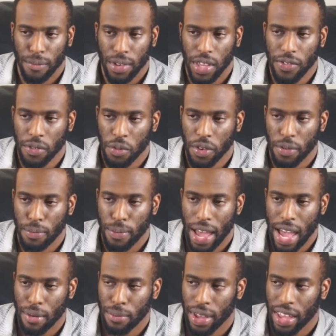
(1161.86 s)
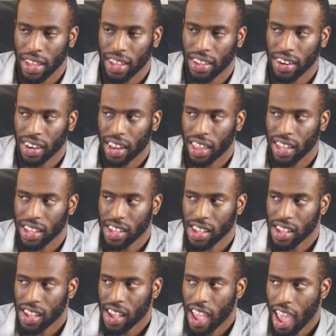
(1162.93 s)
Even with Batman, like,
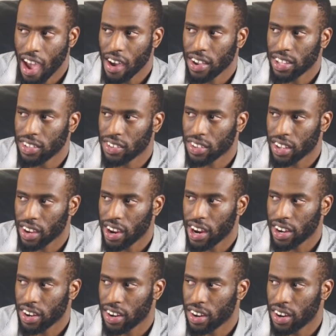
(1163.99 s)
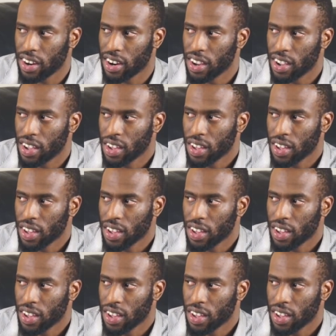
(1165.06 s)
how his character